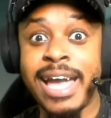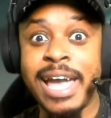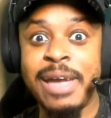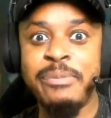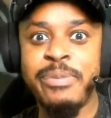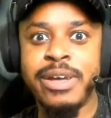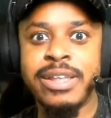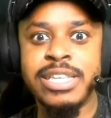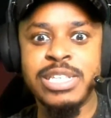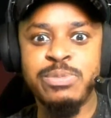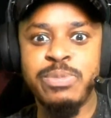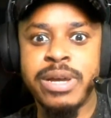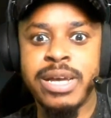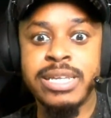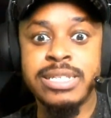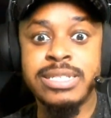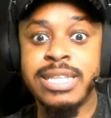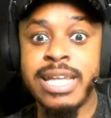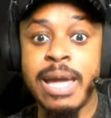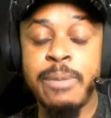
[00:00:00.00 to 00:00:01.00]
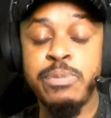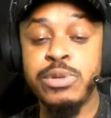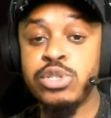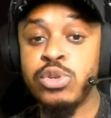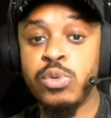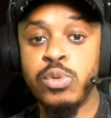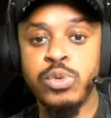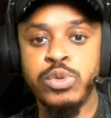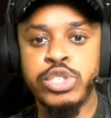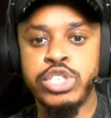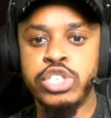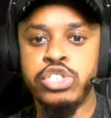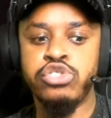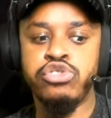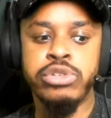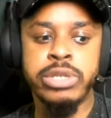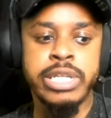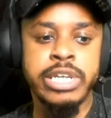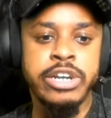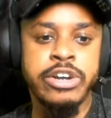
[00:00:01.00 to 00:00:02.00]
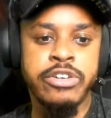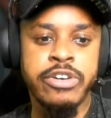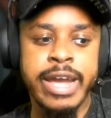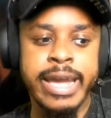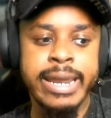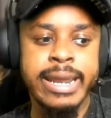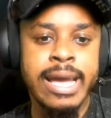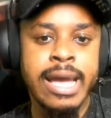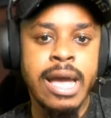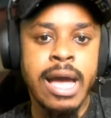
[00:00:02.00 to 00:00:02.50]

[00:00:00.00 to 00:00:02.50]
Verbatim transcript: hype on this because the episode was just really great.